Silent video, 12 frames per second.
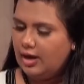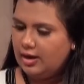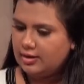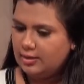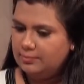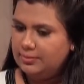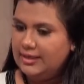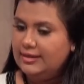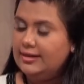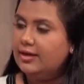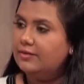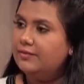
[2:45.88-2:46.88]

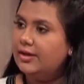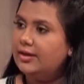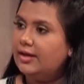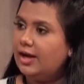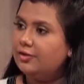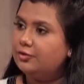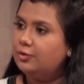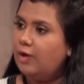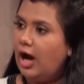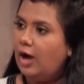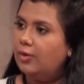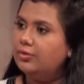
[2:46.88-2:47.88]
completely aware as to
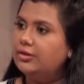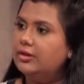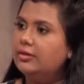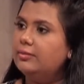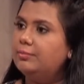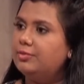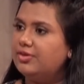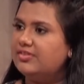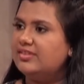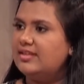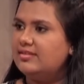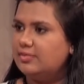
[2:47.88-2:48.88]
how the
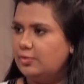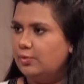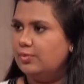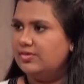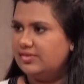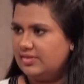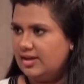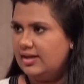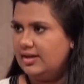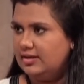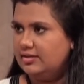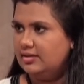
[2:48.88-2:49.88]
process goes
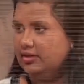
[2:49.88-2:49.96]
ahead.